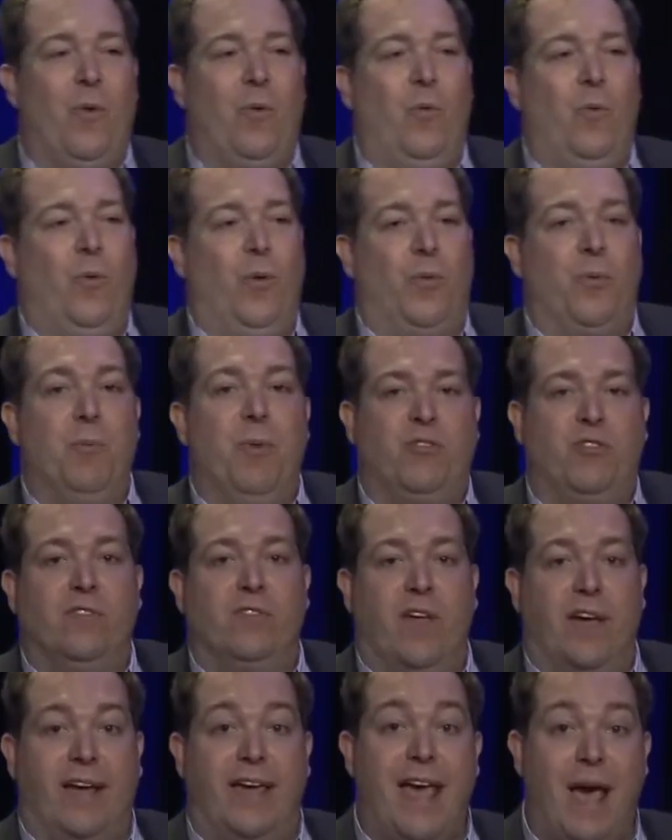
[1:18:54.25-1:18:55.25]
with missions
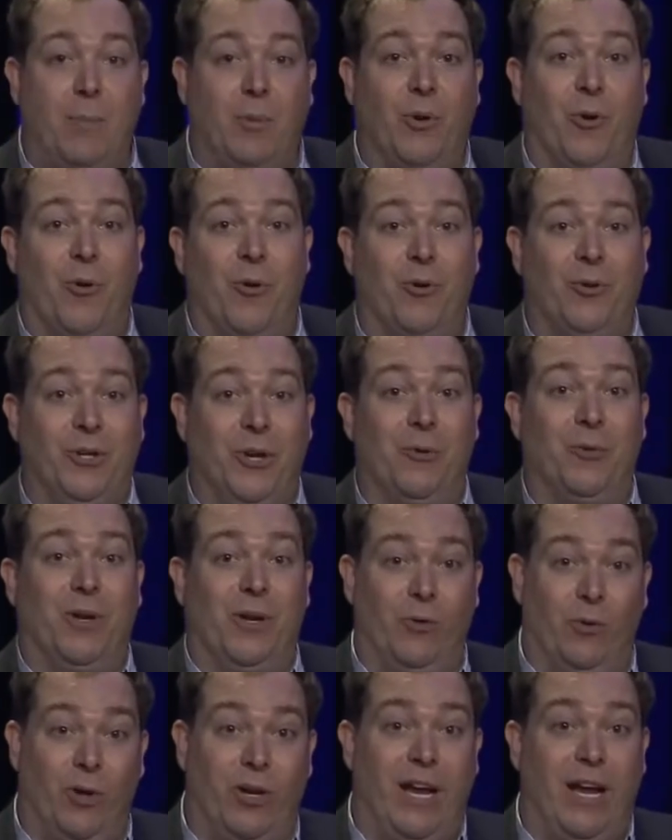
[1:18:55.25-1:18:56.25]
like Kepler, literally
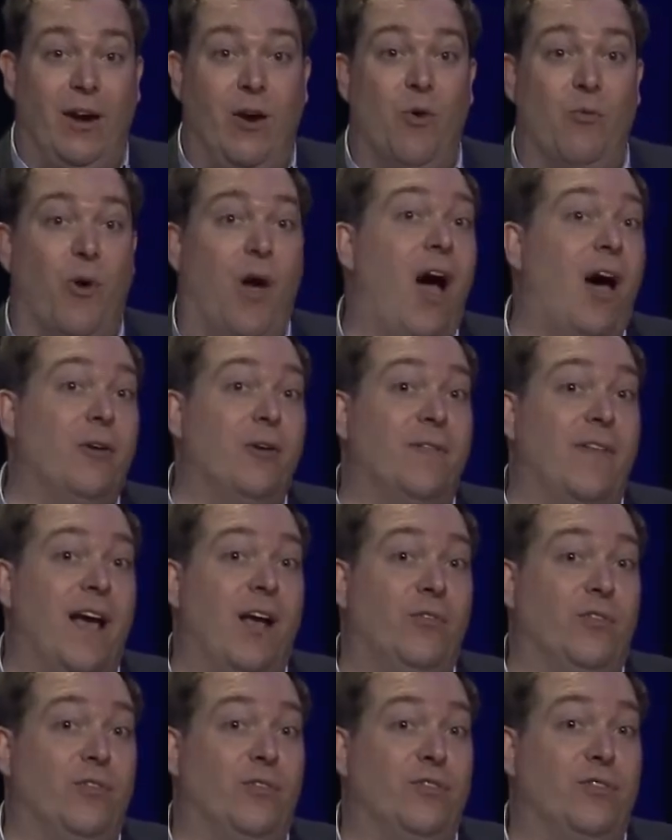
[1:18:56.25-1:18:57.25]
looking at over
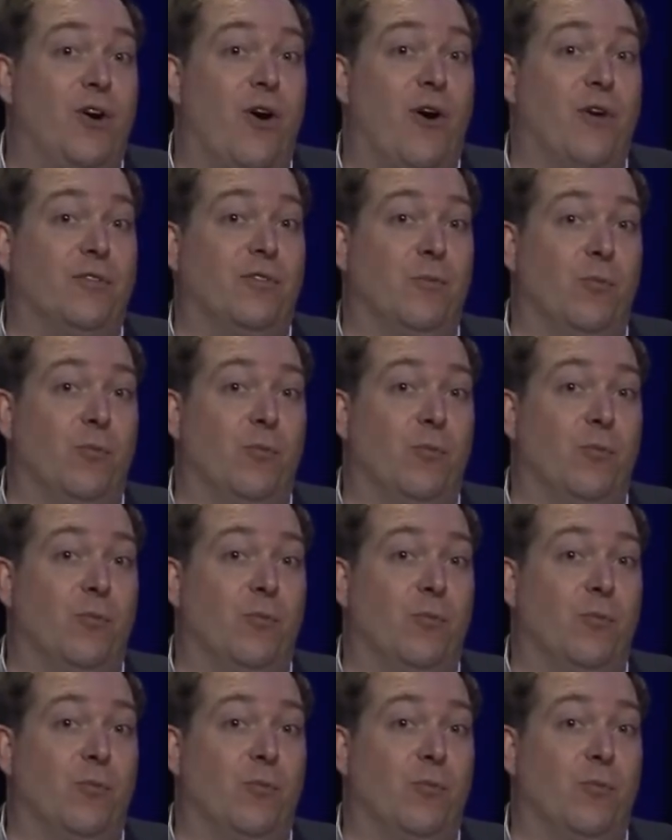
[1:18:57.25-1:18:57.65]
100,000 stars,